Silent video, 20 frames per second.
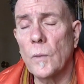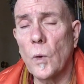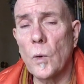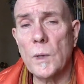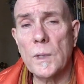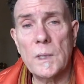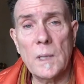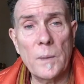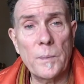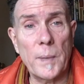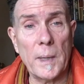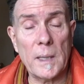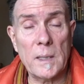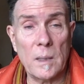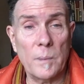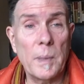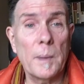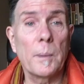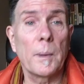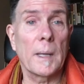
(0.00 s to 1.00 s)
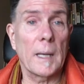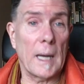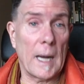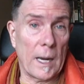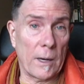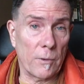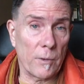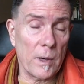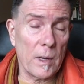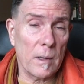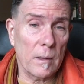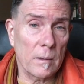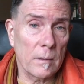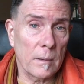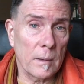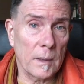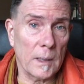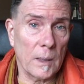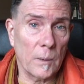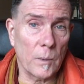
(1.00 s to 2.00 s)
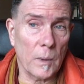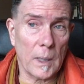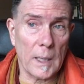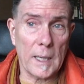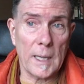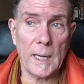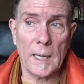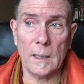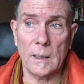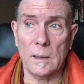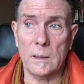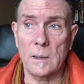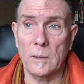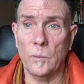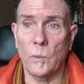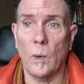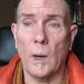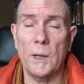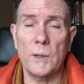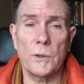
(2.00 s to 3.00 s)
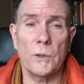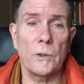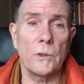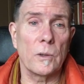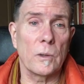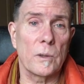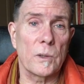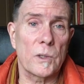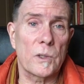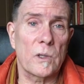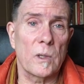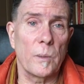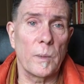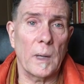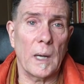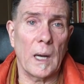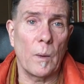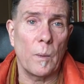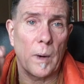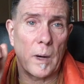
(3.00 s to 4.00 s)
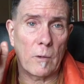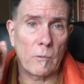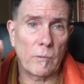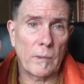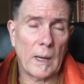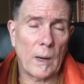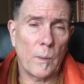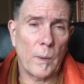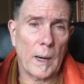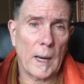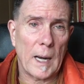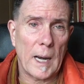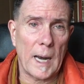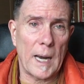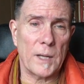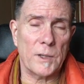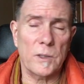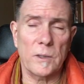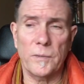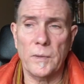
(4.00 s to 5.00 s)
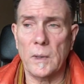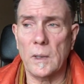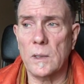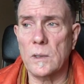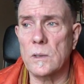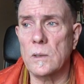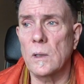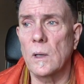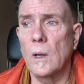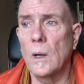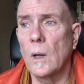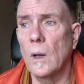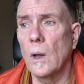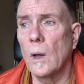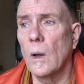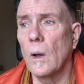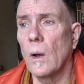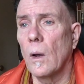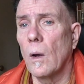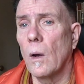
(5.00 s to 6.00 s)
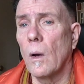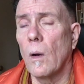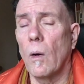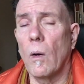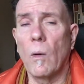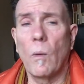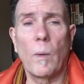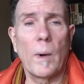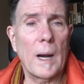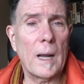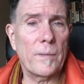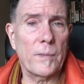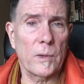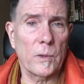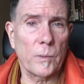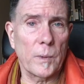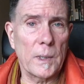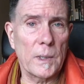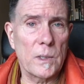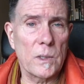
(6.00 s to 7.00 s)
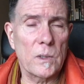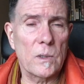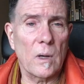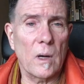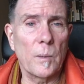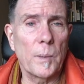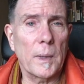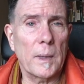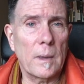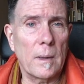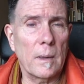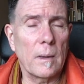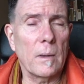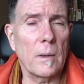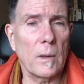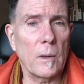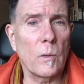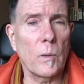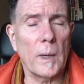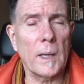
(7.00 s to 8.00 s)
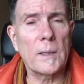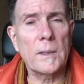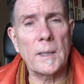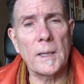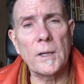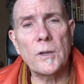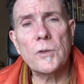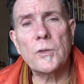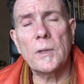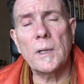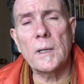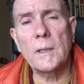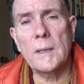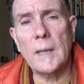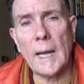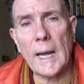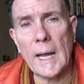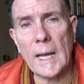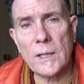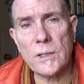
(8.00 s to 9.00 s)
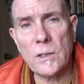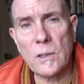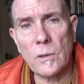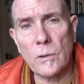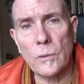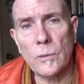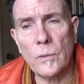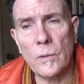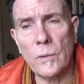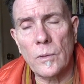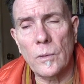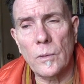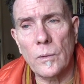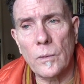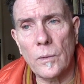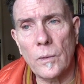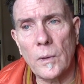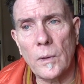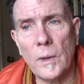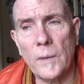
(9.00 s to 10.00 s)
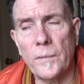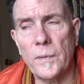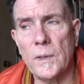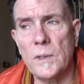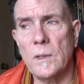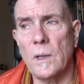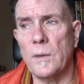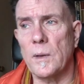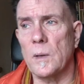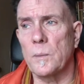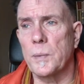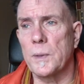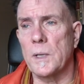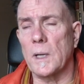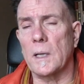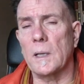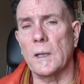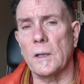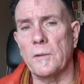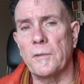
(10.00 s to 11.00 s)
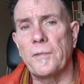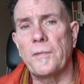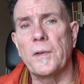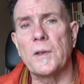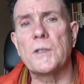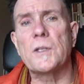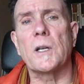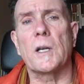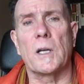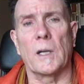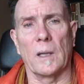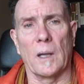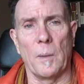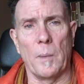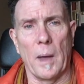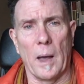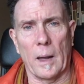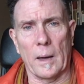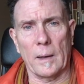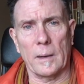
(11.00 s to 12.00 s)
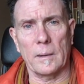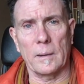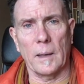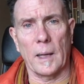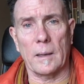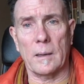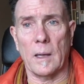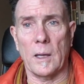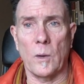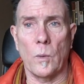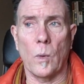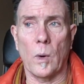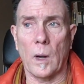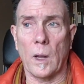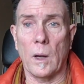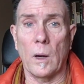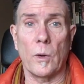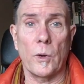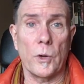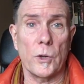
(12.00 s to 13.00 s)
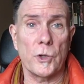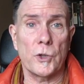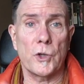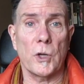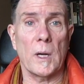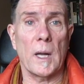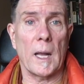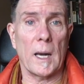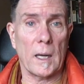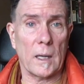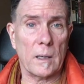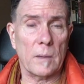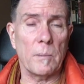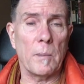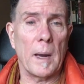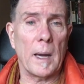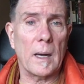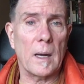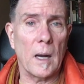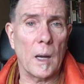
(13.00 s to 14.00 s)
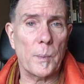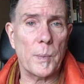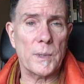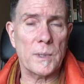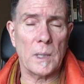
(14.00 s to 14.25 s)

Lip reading: or something. Some people get angry and they want to yell at them. Why'd you do this to me? I want an answer for this, or whatever the reasons are. But it's interesting to ask if there's nothing particularly physical about it, like that you want to know your genetic makeup or